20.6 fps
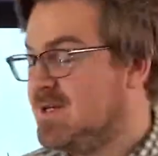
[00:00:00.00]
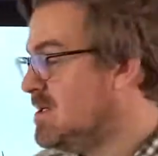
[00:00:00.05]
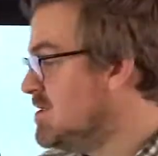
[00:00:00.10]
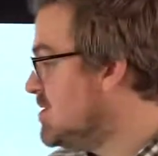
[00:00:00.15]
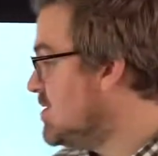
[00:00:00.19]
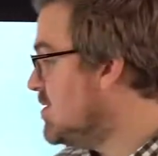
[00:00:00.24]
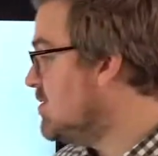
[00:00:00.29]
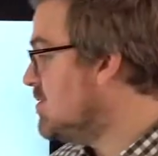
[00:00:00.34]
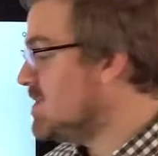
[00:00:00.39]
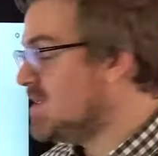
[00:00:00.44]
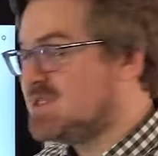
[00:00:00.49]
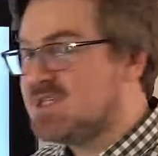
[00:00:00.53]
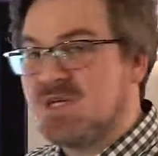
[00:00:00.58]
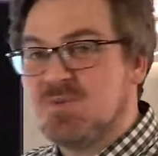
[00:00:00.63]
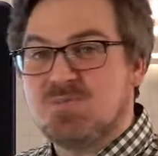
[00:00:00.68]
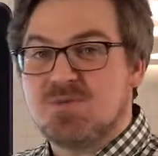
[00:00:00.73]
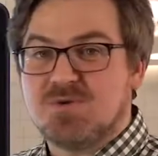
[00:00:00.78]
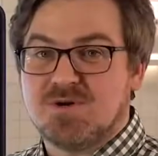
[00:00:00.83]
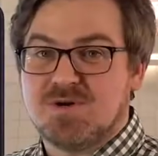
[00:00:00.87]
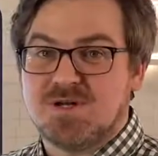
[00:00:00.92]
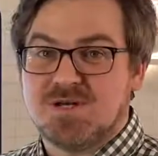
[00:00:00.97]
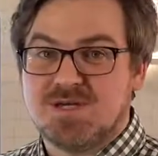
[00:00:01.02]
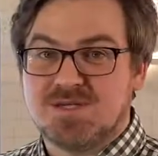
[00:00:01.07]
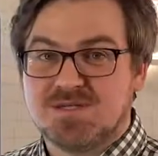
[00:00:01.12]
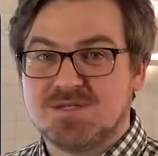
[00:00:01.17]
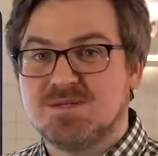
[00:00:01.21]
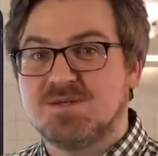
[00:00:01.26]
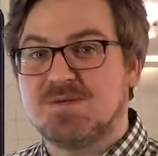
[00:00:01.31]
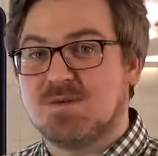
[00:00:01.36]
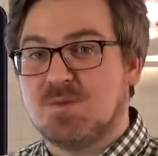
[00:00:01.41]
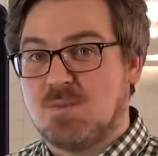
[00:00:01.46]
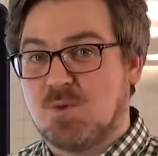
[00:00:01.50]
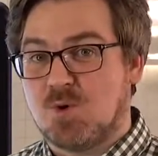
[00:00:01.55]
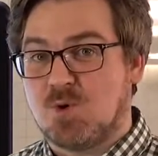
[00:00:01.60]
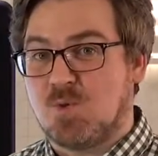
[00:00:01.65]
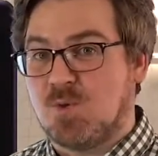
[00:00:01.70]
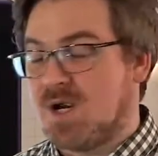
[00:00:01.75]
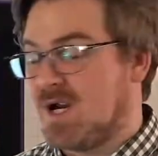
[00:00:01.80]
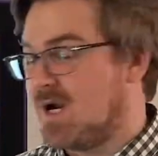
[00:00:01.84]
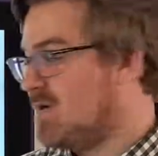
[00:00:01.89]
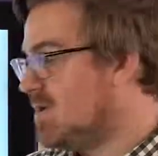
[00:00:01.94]
So the cheaper it is, the more
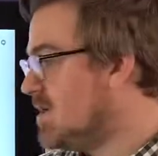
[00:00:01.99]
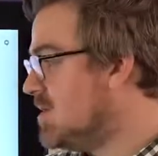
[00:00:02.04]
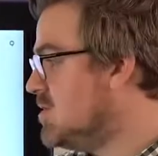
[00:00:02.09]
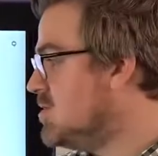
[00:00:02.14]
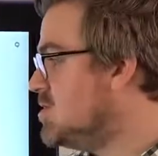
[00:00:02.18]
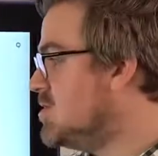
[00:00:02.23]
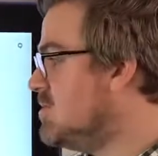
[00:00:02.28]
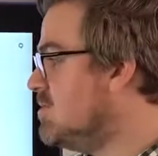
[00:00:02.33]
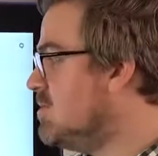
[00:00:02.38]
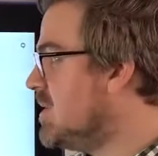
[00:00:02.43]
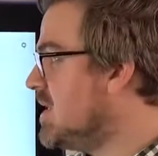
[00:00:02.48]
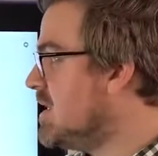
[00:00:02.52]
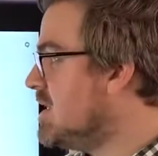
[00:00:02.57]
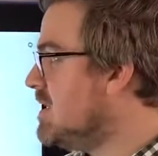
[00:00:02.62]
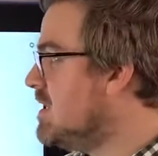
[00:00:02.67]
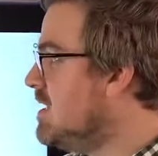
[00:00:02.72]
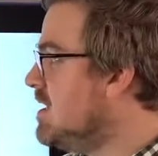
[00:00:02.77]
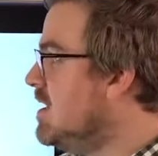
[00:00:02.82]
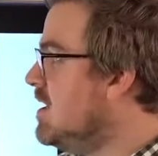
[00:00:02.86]
wary you should be.